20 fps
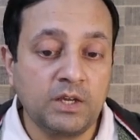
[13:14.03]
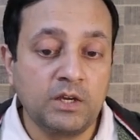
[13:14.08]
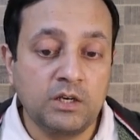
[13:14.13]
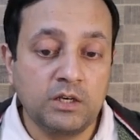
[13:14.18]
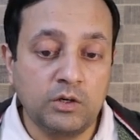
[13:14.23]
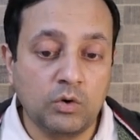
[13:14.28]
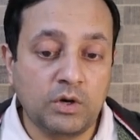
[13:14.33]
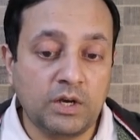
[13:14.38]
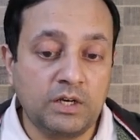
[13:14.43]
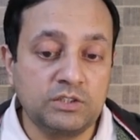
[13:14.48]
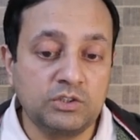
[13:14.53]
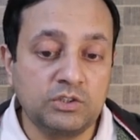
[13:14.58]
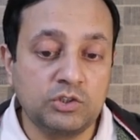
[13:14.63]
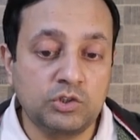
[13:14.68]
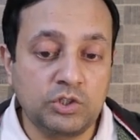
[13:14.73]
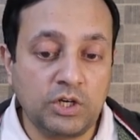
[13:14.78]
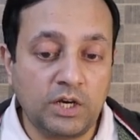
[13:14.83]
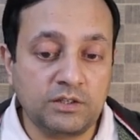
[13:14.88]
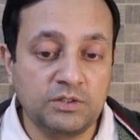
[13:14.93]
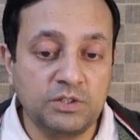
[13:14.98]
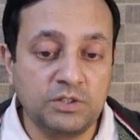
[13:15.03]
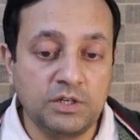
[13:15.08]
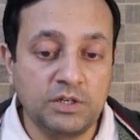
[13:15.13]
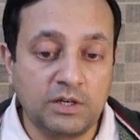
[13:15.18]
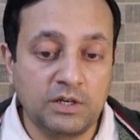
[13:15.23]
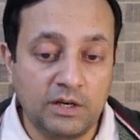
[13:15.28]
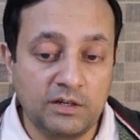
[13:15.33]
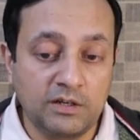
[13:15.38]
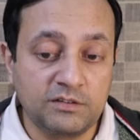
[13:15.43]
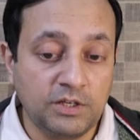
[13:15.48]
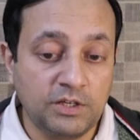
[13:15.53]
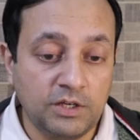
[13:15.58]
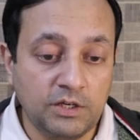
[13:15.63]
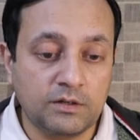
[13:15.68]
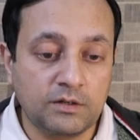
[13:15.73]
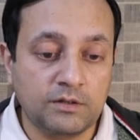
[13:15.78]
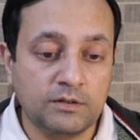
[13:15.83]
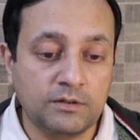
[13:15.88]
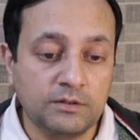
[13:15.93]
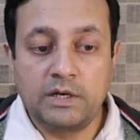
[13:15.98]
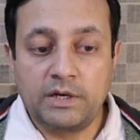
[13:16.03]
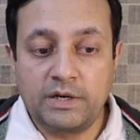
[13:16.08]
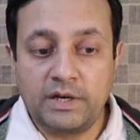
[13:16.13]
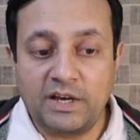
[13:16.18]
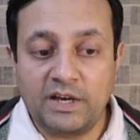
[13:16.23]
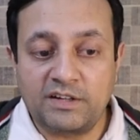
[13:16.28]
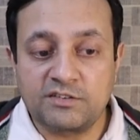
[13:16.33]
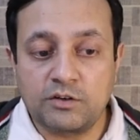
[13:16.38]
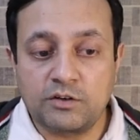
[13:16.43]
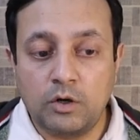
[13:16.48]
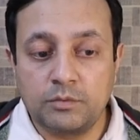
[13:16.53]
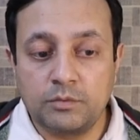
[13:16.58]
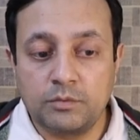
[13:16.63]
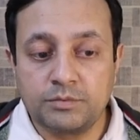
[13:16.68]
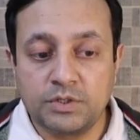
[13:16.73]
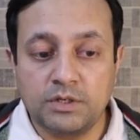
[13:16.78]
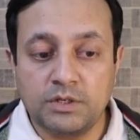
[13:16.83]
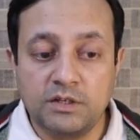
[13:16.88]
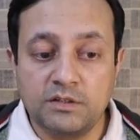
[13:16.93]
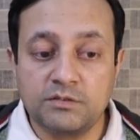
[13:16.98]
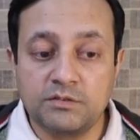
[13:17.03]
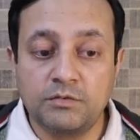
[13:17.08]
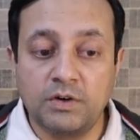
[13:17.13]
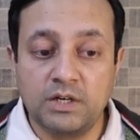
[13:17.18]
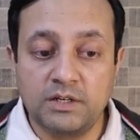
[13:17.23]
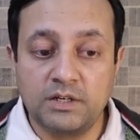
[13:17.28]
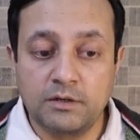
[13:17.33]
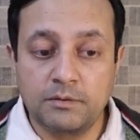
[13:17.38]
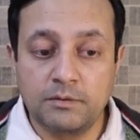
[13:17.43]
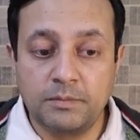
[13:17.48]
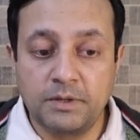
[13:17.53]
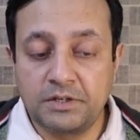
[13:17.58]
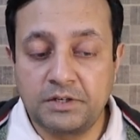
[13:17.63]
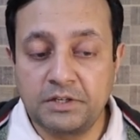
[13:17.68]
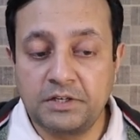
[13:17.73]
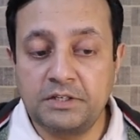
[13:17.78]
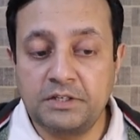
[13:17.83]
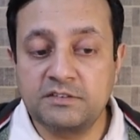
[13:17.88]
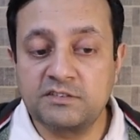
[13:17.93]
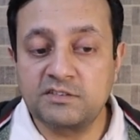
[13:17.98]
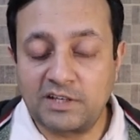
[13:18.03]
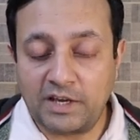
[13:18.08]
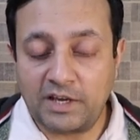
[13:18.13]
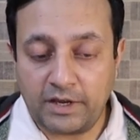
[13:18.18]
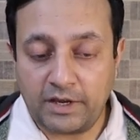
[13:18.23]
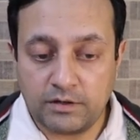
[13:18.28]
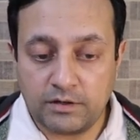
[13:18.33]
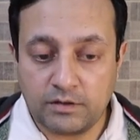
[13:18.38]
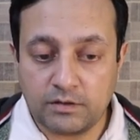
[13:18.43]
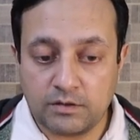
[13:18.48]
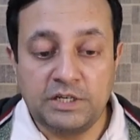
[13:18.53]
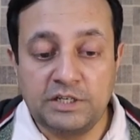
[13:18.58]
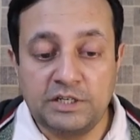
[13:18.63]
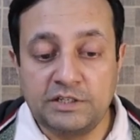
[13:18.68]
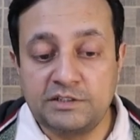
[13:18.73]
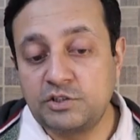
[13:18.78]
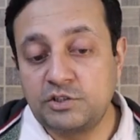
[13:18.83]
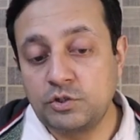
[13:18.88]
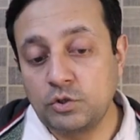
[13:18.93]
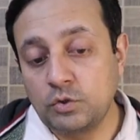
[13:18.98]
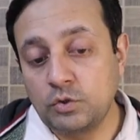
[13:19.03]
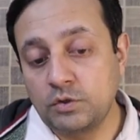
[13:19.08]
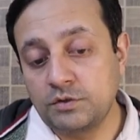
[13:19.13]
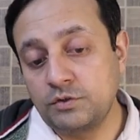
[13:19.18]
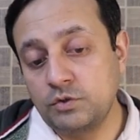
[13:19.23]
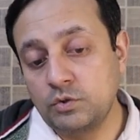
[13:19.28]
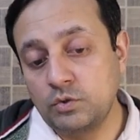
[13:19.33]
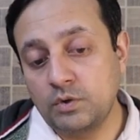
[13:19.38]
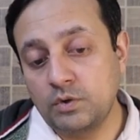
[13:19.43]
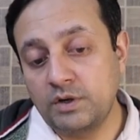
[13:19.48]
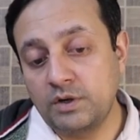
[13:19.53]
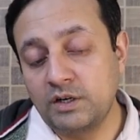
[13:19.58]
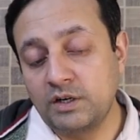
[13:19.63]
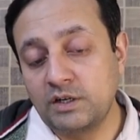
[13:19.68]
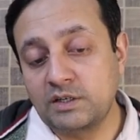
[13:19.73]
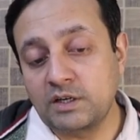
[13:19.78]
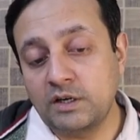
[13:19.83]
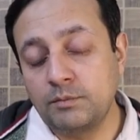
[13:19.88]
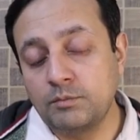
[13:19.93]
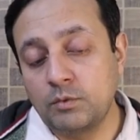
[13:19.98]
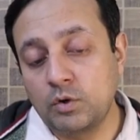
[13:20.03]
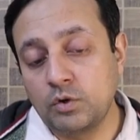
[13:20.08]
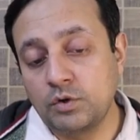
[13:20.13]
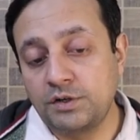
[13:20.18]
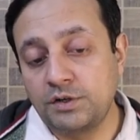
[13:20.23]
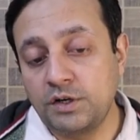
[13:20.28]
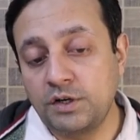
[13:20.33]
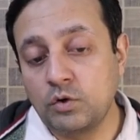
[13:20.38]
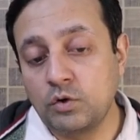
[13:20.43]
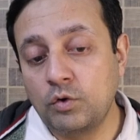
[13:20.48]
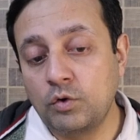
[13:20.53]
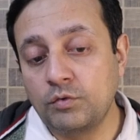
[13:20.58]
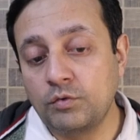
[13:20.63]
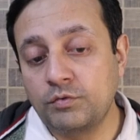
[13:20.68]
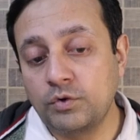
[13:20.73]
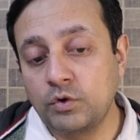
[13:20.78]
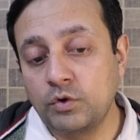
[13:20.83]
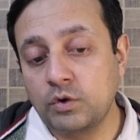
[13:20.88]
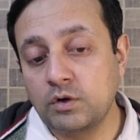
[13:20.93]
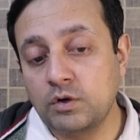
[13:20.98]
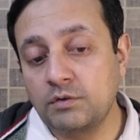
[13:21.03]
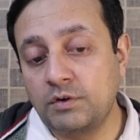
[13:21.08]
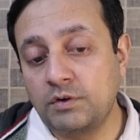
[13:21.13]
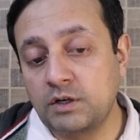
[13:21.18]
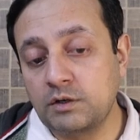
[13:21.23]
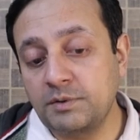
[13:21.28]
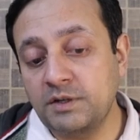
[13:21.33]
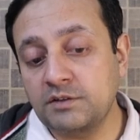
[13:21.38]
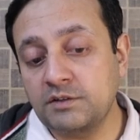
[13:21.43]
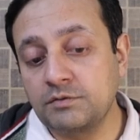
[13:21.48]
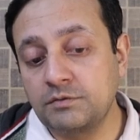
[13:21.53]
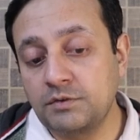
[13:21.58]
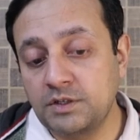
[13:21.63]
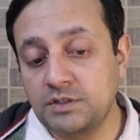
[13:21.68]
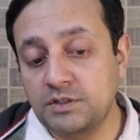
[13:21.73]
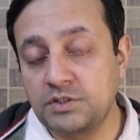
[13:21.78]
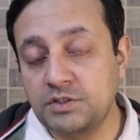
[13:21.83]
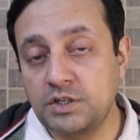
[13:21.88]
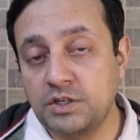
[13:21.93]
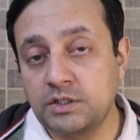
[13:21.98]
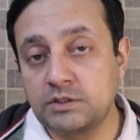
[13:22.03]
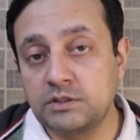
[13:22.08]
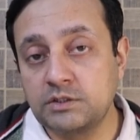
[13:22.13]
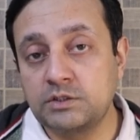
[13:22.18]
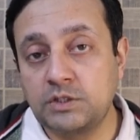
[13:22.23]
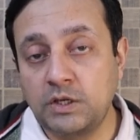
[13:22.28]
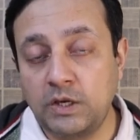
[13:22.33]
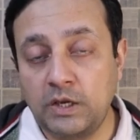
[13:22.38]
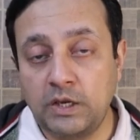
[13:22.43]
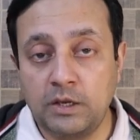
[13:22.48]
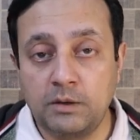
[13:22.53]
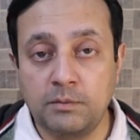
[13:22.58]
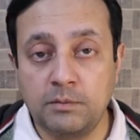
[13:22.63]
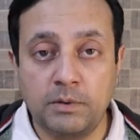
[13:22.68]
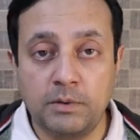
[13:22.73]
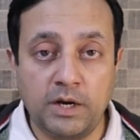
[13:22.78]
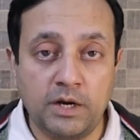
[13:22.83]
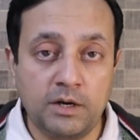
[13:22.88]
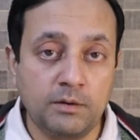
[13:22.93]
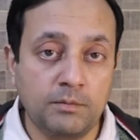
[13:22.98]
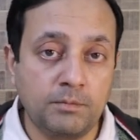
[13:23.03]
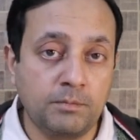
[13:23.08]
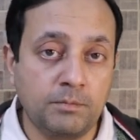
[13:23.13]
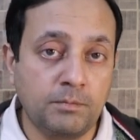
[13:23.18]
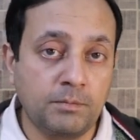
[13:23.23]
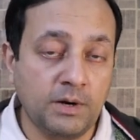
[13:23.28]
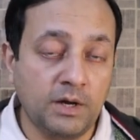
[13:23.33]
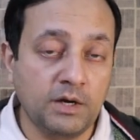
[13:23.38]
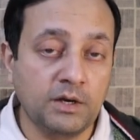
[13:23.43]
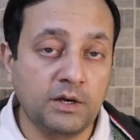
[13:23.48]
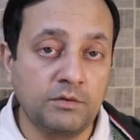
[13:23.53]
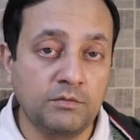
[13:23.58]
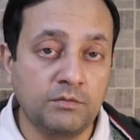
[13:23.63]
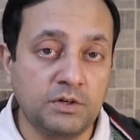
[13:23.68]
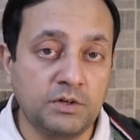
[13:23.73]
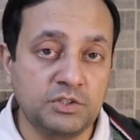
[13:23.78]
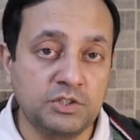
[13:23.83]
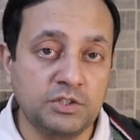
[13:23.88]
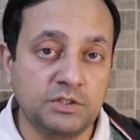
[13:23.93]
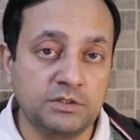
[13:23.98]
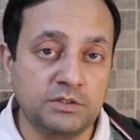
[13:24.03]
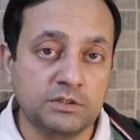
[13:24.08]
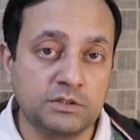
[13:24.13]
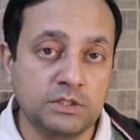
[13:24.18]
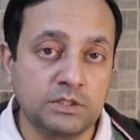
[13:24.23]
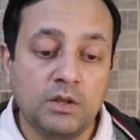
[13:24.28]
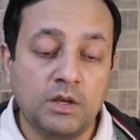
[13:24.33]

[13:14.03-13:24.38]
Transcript: you can check the details here. Next option is vulnerability scanner. It shows you real-time monitoring of your WordPress version, theme and plugin versions.